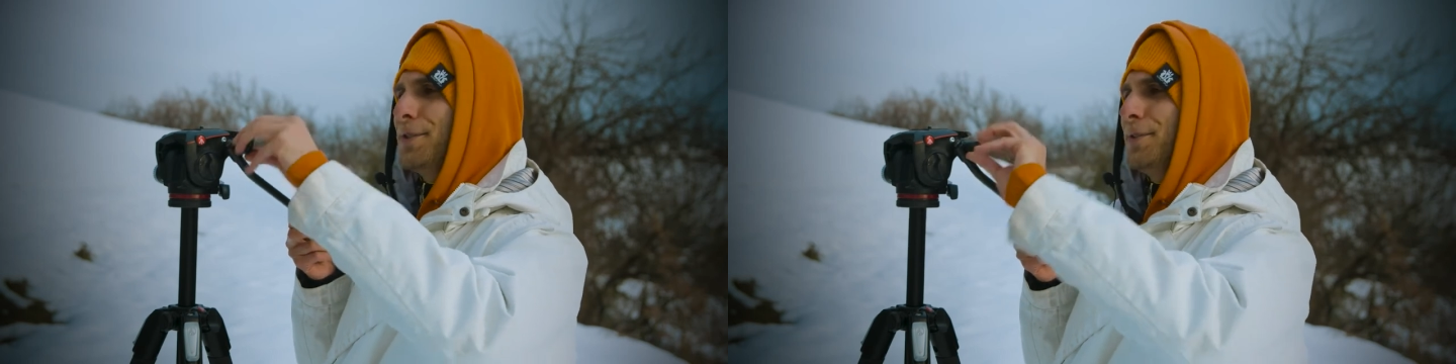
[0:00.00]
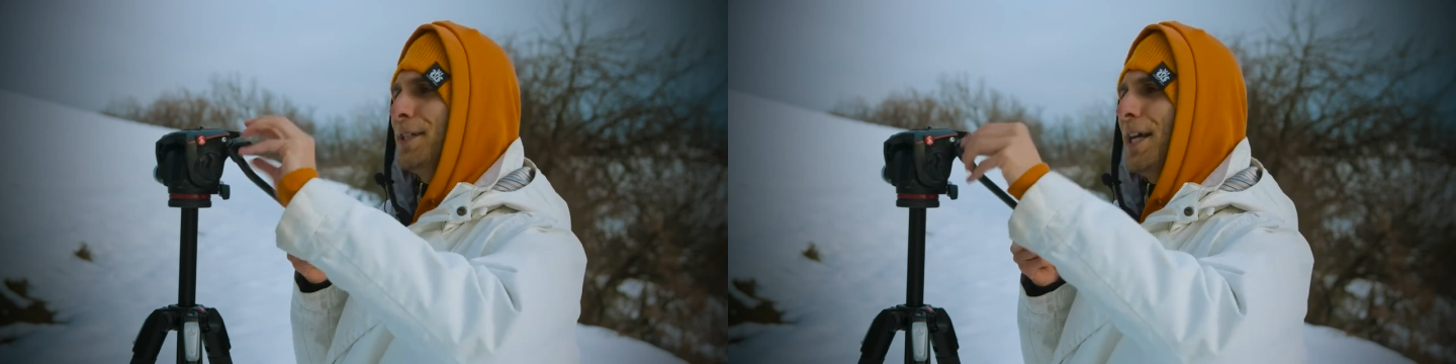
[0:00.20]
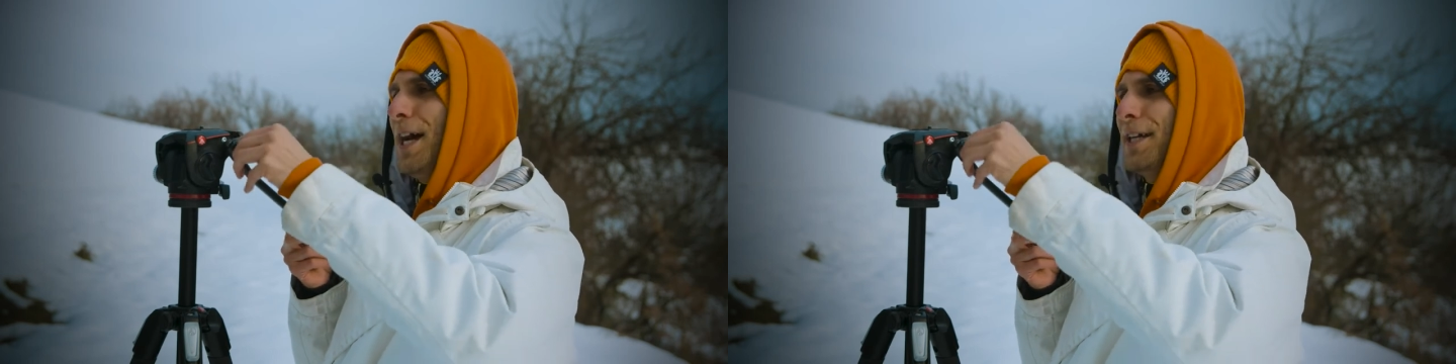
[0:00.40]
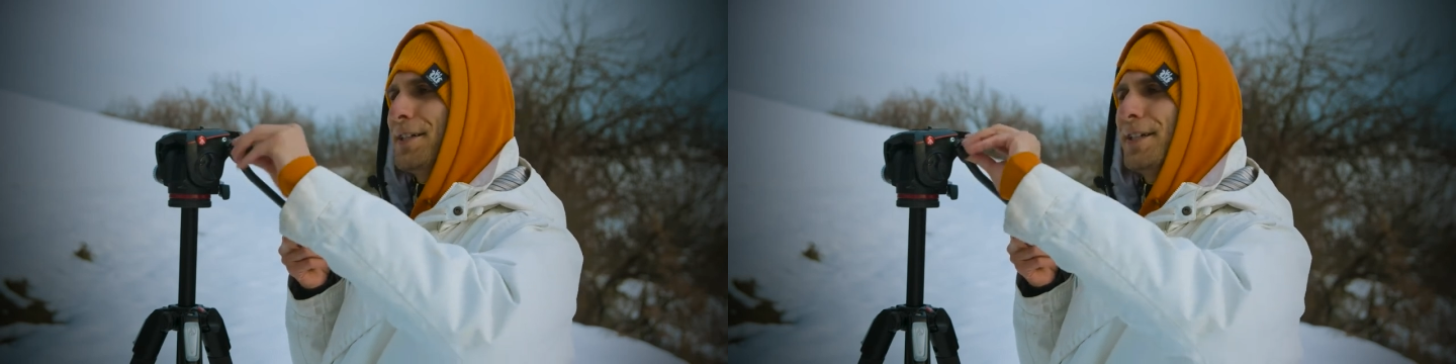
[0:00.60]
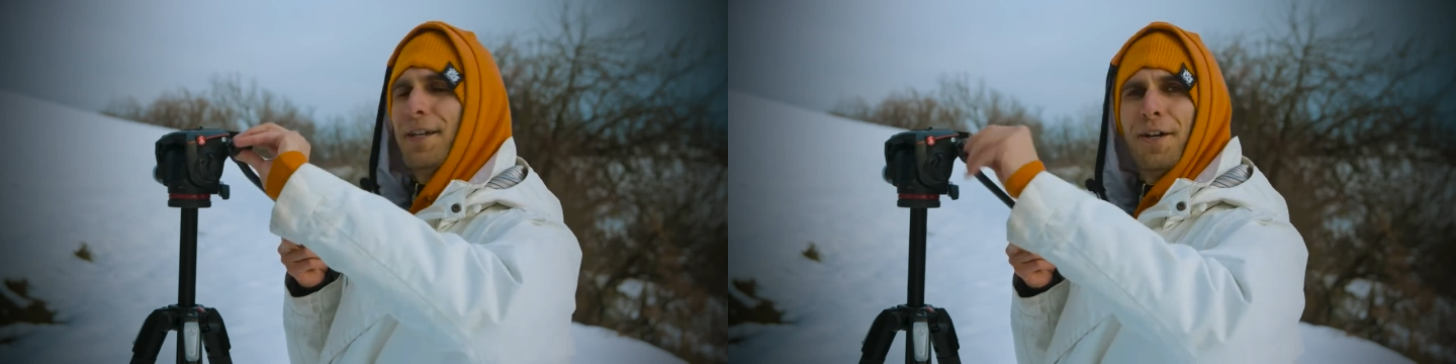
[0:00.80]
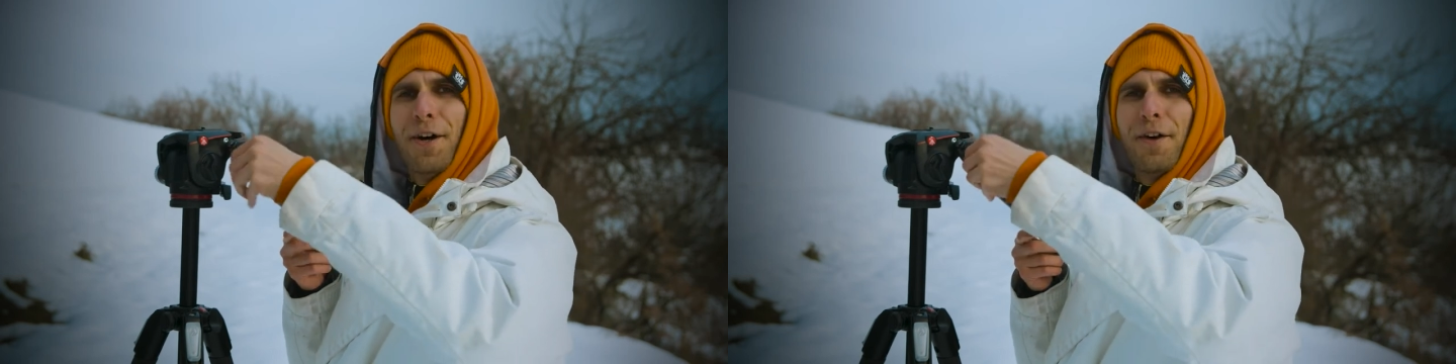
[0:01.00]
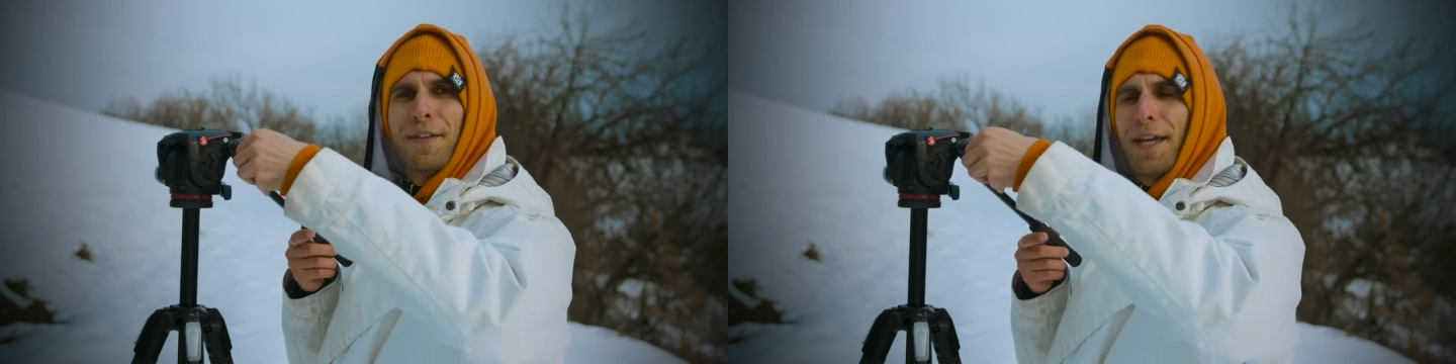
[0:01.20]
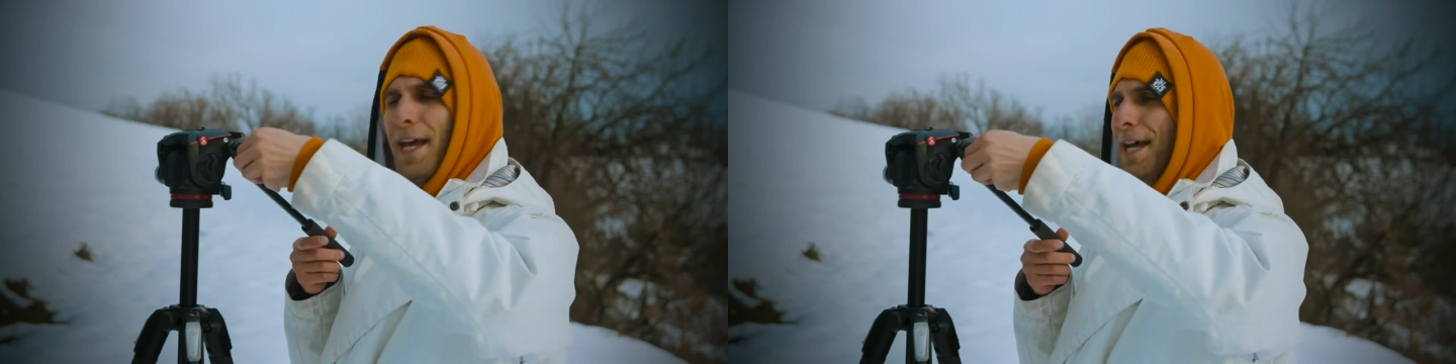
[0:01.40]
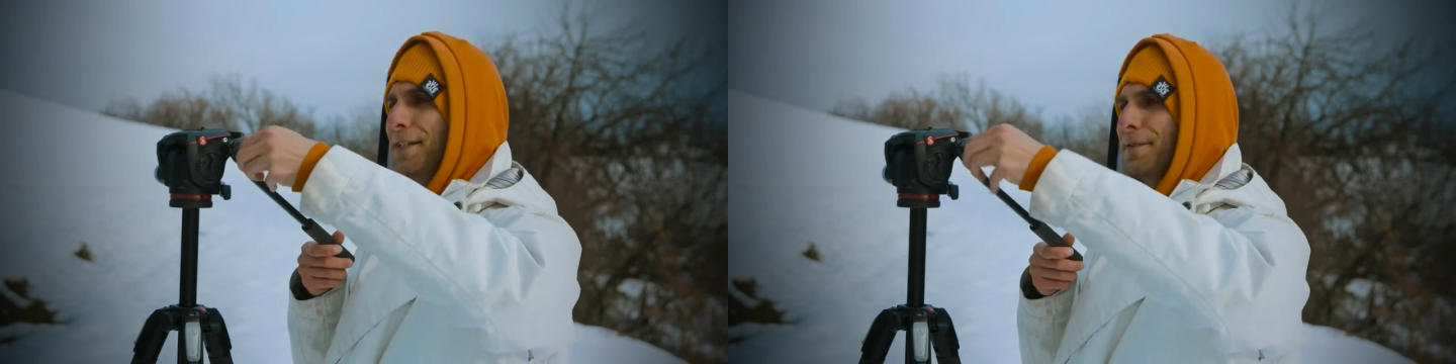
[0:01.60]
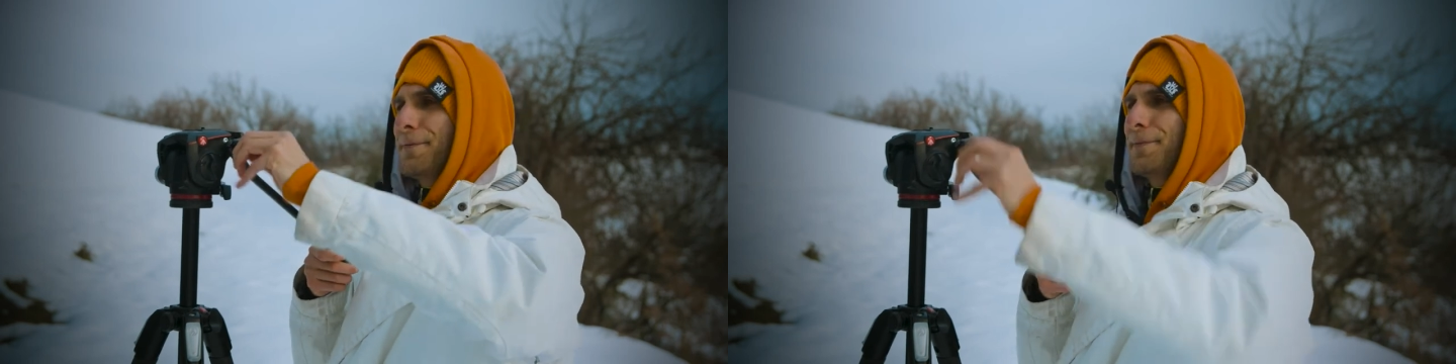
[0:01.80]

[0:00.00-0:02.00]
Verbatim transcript: to the other of the head.